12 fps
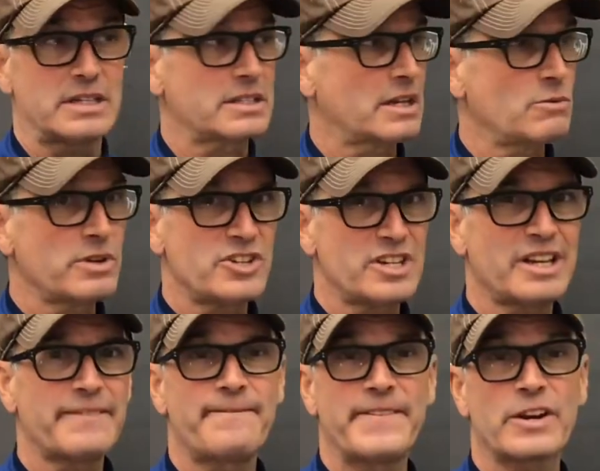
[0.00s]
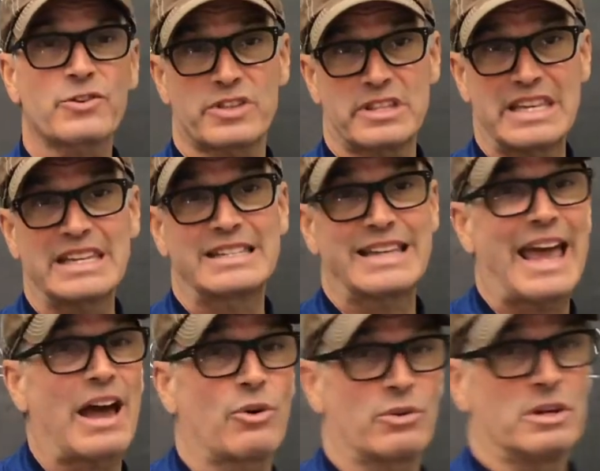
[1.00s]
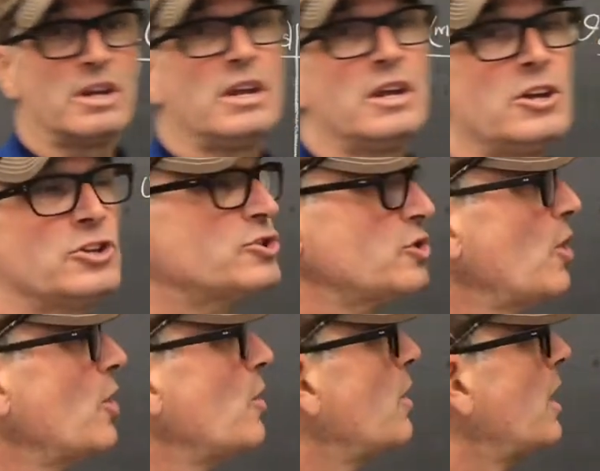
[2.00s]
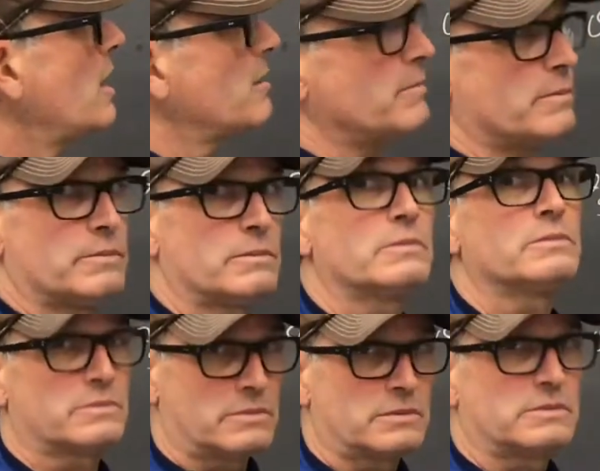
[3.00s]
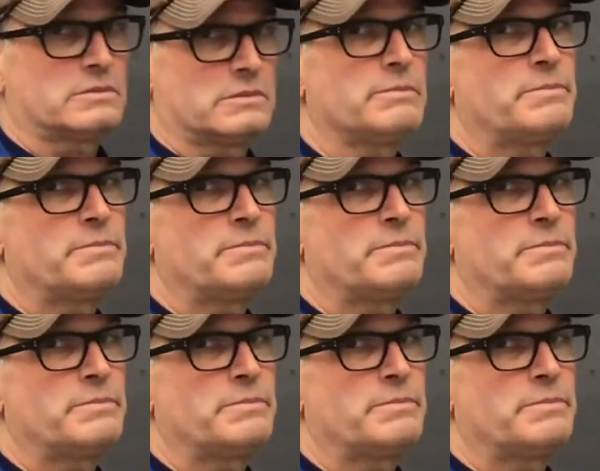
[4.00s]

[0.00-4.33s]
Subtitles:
and I want you to kind of figure things out. So be